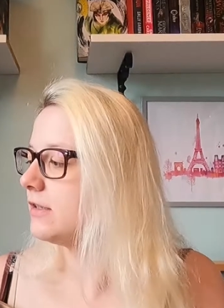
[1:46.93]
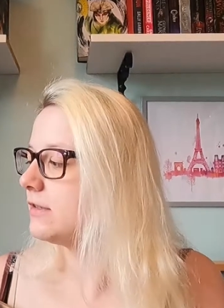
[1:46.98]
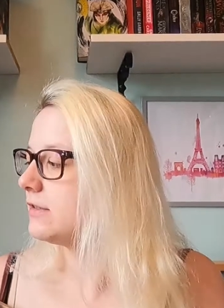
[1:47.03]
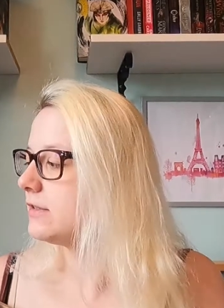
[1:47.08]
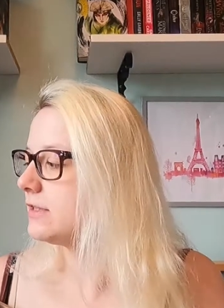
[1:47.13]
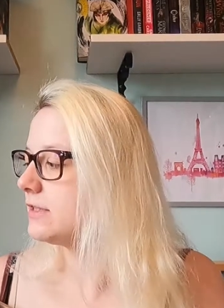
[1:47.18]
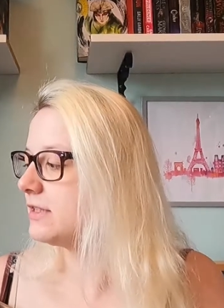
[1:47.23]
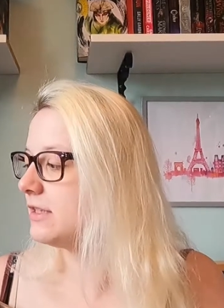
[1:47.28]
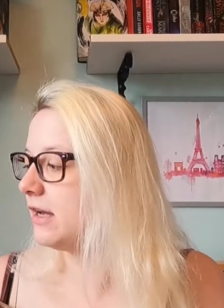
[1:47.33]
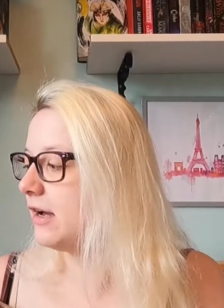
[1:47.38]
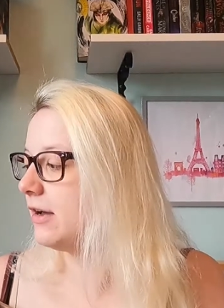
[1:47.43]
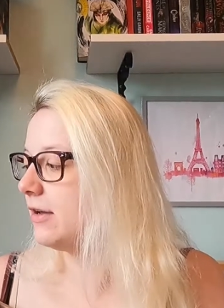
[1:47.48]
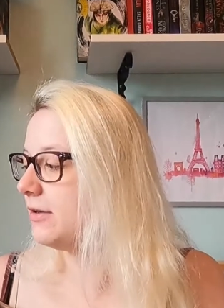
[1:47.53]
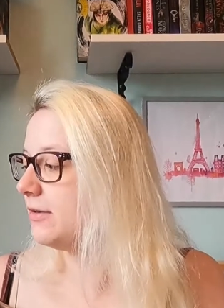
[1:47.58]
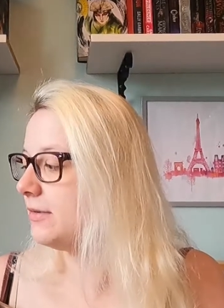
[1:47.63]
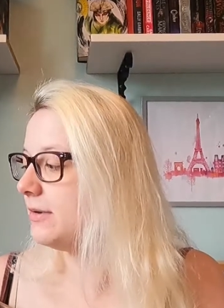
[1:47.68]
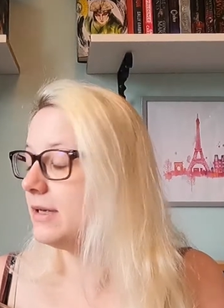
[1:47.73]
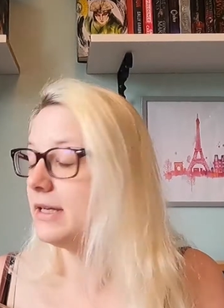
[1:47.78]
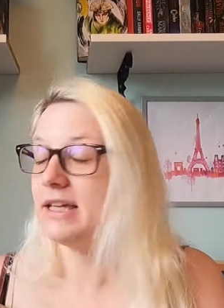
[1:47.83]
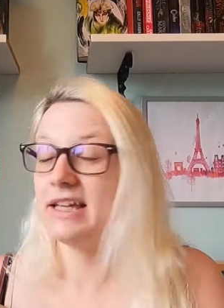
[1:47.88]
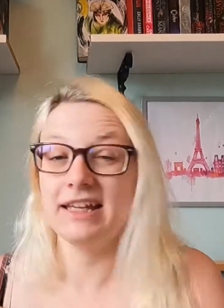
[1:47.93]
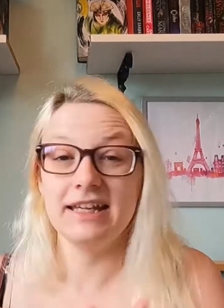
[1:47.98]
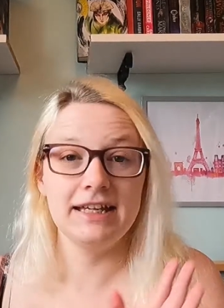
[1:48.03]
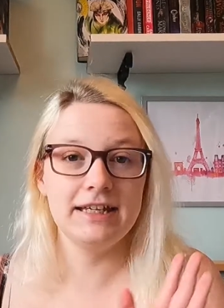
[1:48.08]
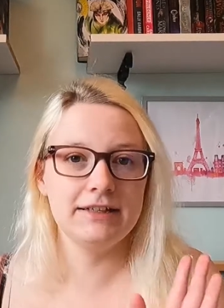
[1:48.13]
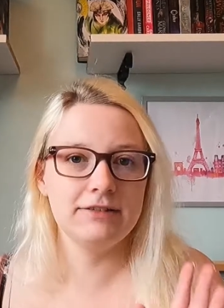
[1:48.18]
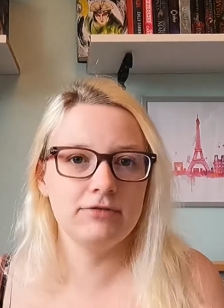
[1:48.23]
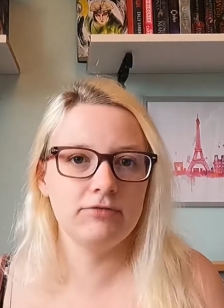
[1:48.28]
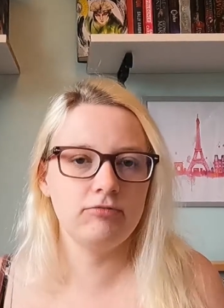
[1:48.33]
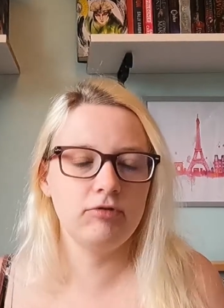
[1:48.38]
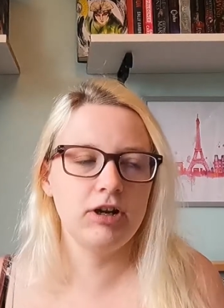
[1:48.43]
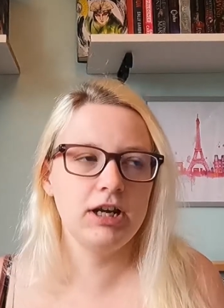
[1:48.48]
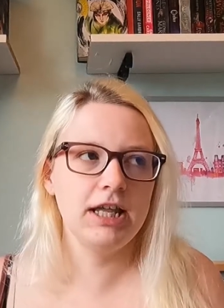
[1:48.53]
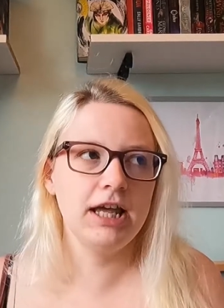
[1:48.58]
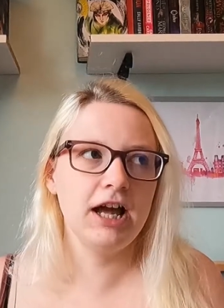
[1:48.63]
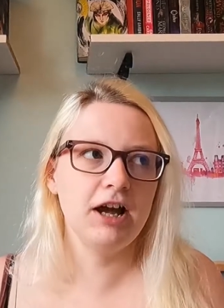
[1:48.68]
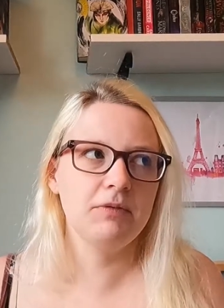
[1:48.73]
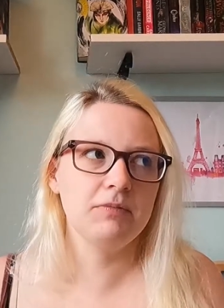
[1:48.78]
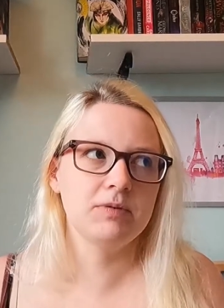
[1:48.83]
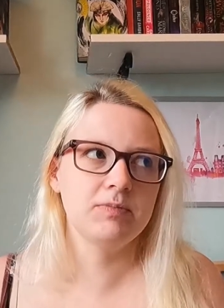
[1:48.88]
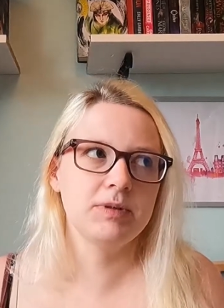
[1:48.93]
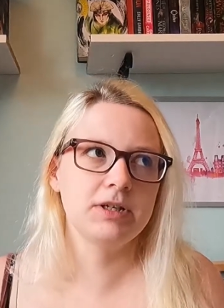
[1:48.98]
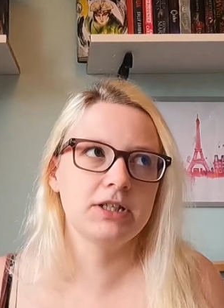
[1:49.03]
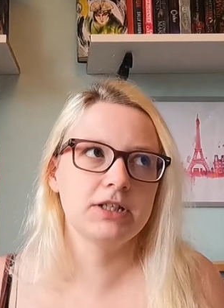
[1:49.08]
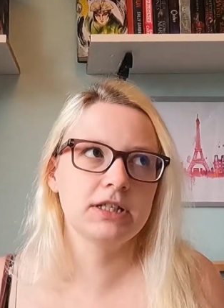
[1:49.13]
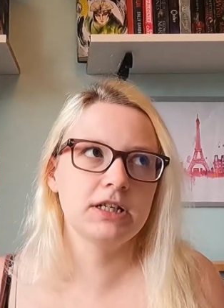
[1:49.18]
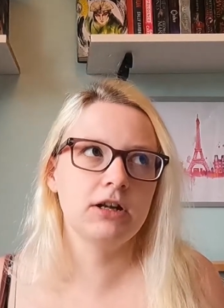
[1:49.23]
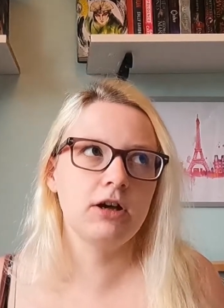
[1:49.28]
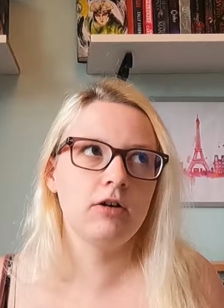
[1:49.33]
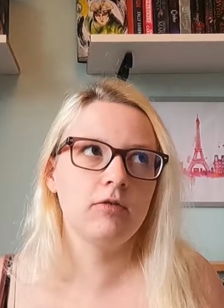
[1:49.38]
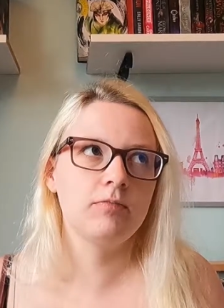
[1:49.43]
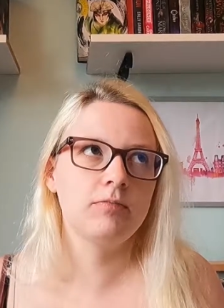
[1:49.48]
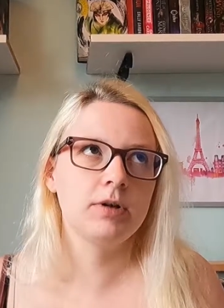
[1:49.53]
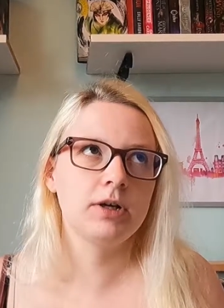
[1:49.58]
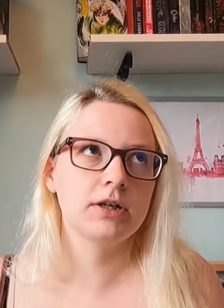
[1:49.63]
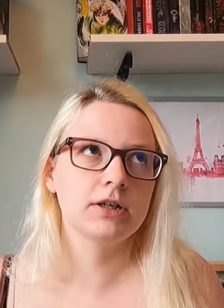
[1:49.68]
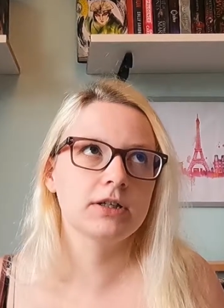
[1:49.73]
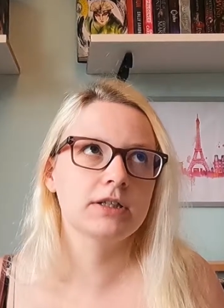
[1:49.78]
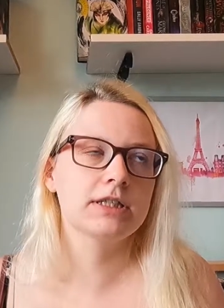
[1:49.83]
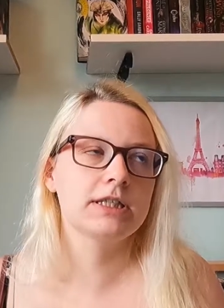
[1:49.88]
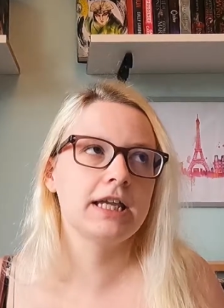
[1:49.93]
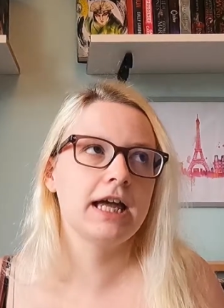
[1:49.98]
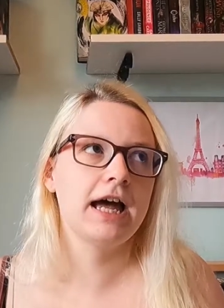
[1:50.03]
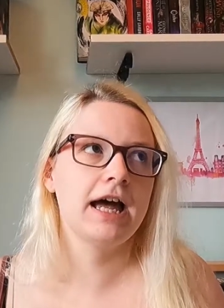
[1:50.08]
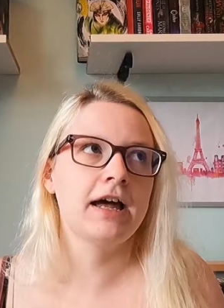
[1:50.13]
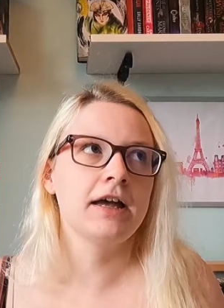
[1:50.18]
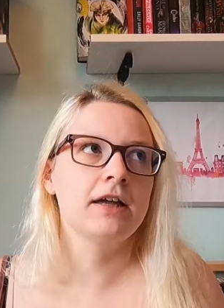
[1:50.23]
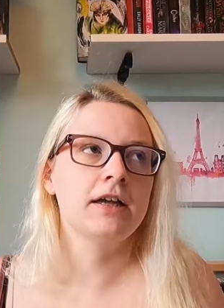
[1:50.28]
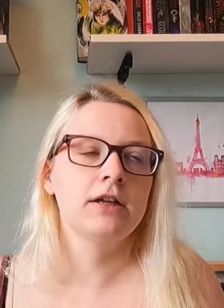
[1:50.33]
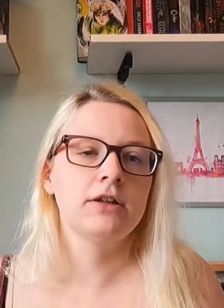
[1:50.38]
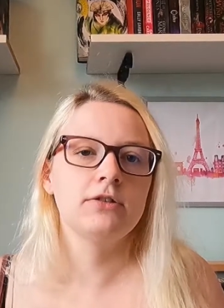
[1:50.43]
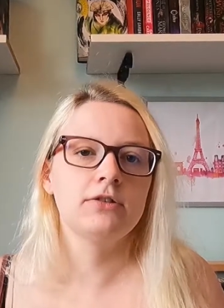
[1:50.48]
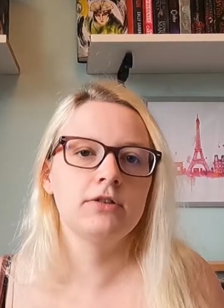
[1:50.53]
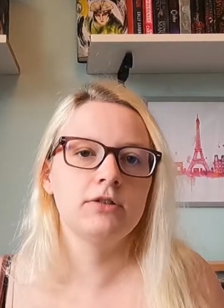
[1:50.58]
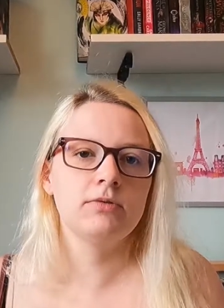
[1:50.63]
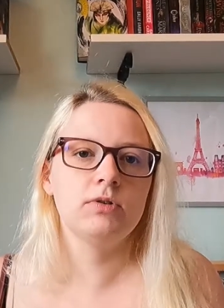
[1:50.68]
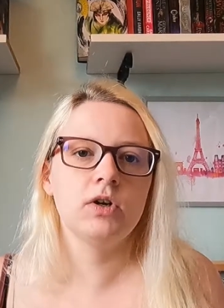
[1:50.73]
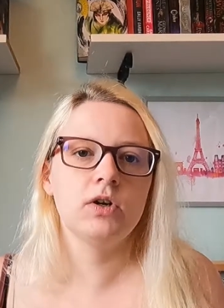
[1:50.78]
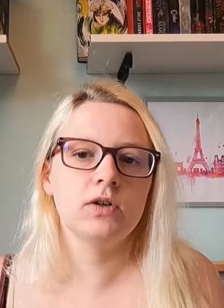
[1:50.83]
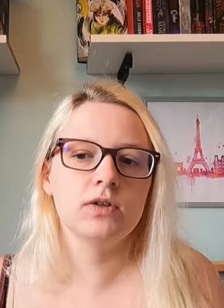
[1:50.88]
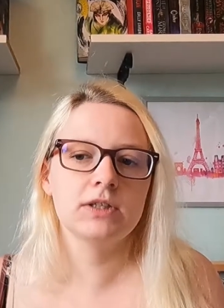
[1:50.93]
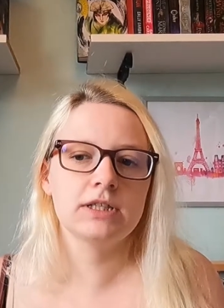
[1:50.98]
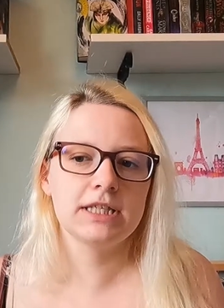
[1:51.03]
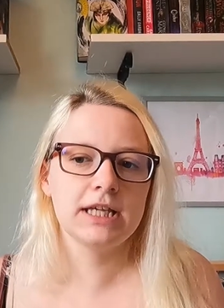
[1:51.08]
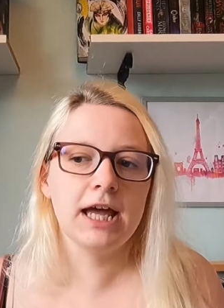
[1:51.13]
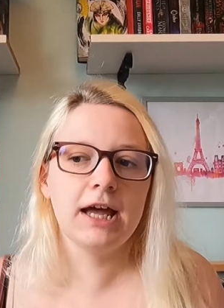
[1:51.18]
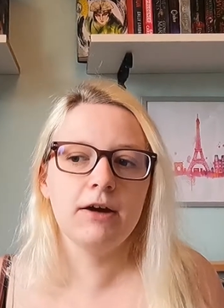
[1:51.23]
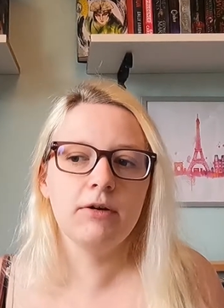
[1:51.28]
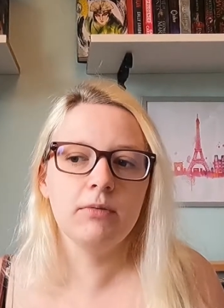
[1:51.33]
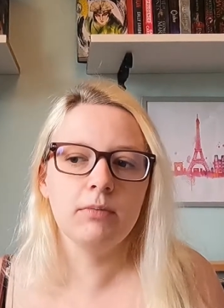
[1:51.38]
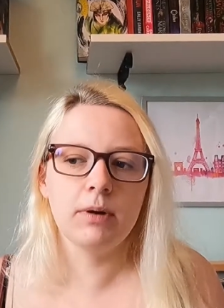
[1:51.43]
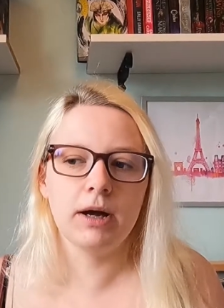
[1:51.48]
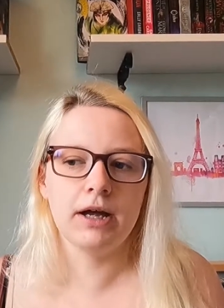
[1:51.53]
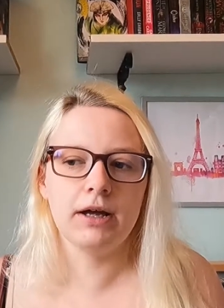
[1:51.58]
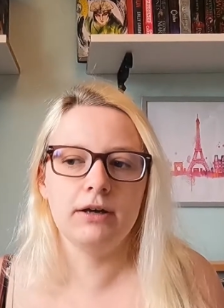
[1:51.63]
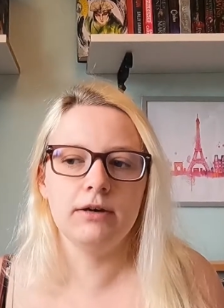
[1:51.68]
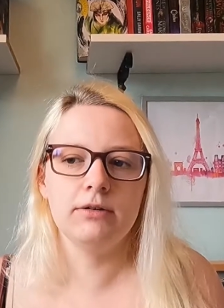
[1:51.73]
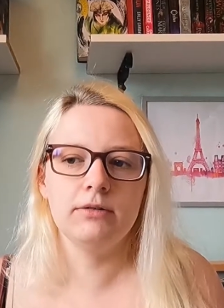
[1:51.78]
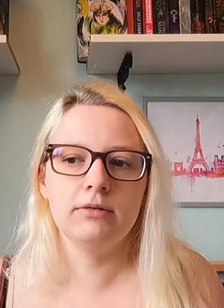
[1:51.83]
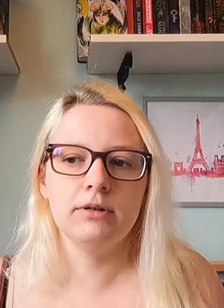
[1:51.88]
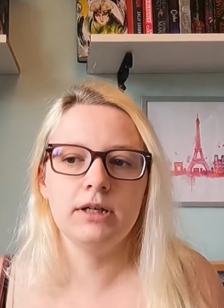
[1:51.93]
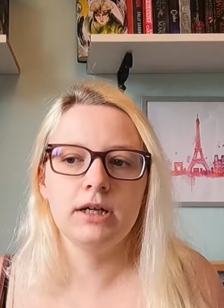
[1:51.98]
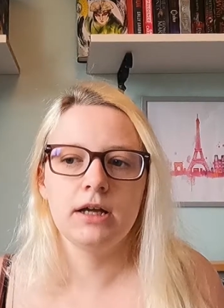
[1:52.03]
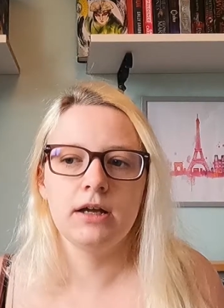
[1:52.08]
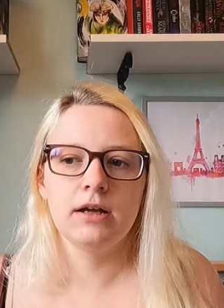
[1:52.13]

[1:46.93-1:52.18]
So it really helps because a lot of books that do not sell well